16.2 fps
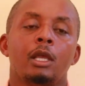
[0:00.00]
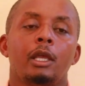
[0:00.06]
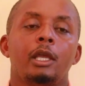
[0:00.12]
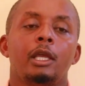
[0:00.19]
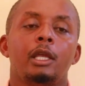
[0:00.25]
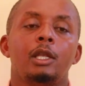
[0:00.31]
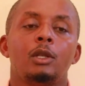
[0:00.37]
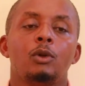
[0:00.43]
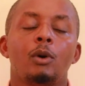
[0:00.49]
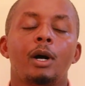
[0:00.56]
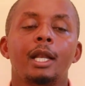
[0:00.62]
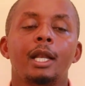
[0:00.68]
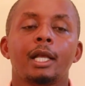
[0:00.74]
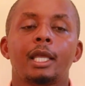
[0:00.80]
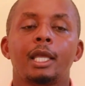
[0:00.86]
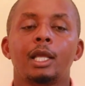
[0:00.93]
In
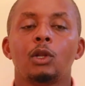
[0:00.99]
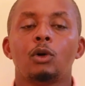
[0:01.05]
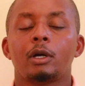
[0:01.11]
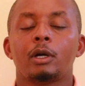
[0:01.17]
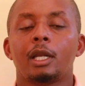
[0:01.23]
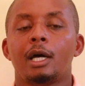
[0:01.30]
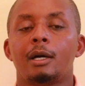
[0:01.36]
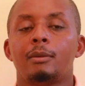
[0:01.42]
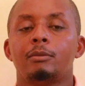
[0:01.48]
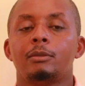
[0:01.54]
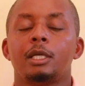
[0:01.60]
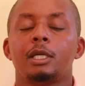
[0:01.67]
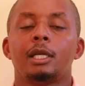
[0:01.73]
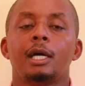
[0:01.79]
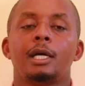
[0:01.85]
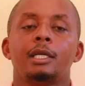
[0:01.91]
1 kilogram,
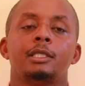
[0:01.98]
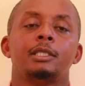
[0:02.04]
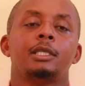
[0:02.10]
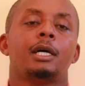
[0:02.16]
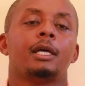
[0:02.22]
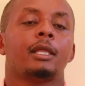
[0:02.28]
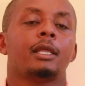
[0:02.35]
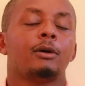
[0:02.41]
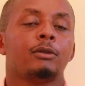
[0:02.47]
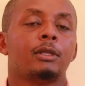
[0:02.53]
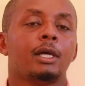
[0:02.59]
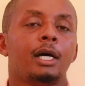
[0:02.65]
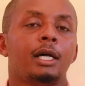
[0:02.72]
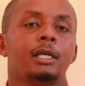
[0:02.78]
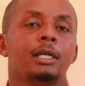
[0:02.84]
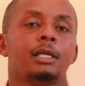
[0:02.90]
there is
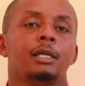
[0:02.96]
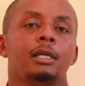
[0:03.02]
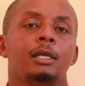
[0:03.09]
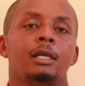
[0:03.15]
1,000